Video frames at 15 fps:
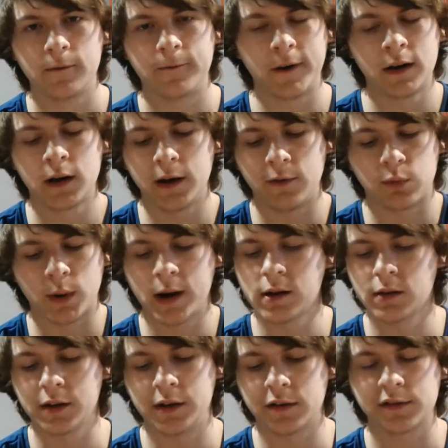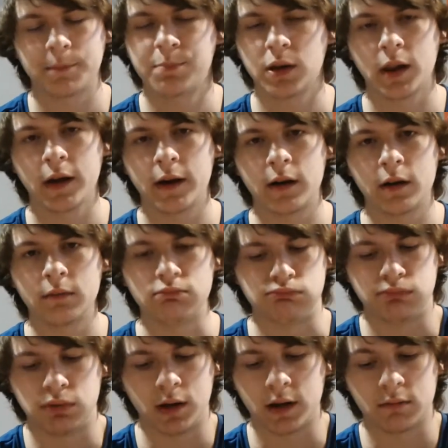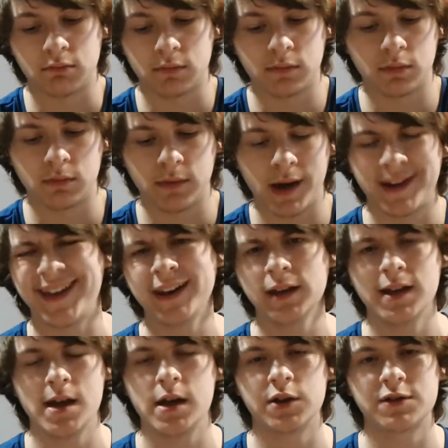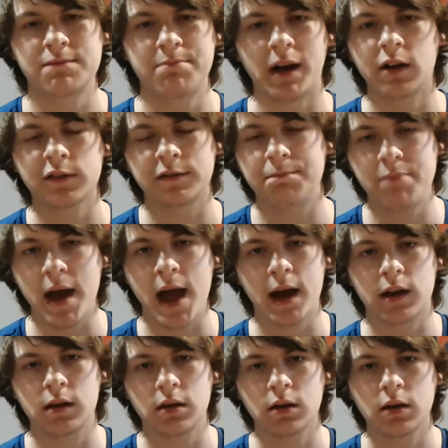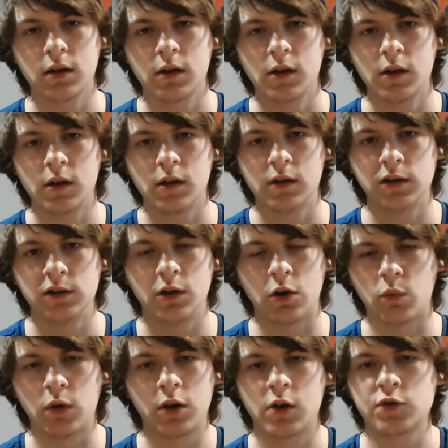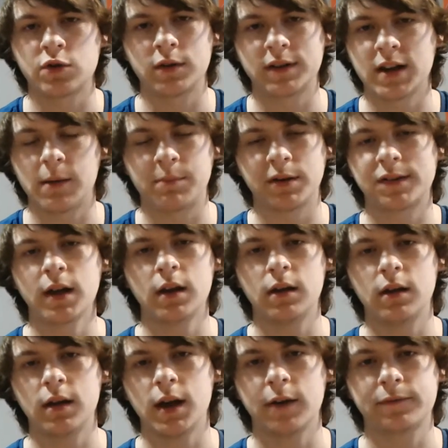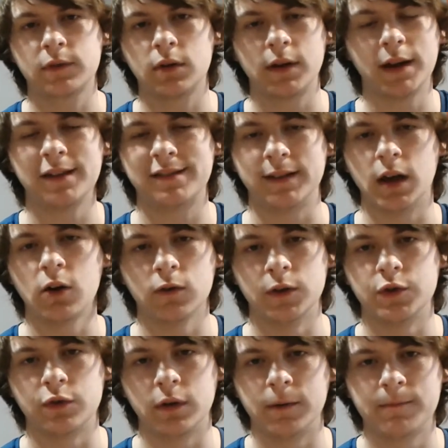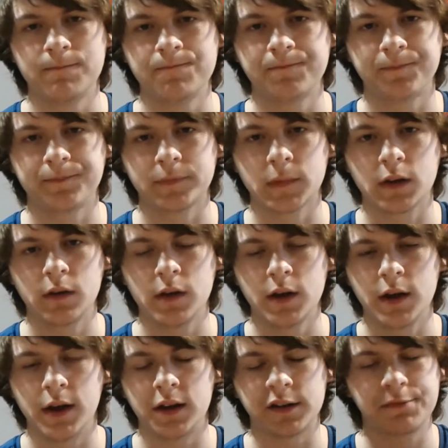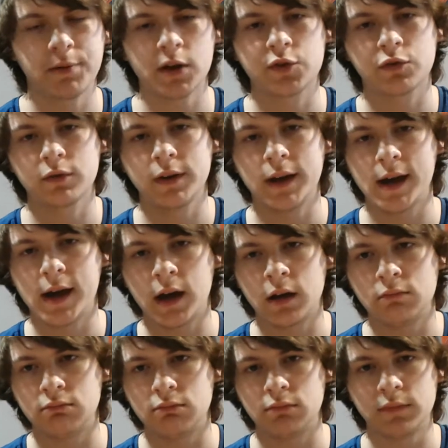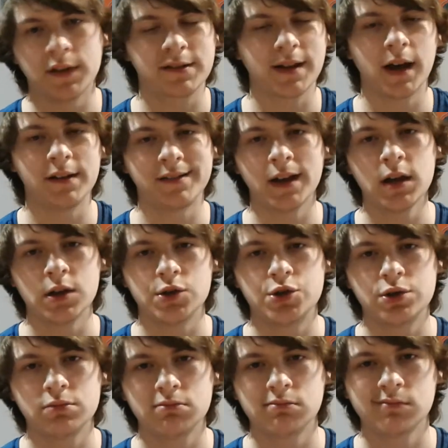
Very rarely does a player at any age bounce back, 110% after an ACL injury. And especially at this guy's age.